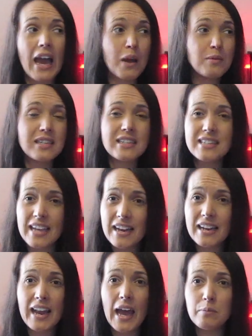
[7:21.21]
I was
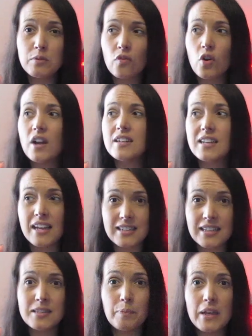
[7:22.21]
excited and hyped for it and
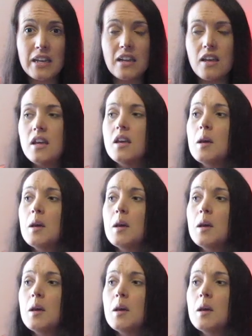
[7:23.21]
anticipating it.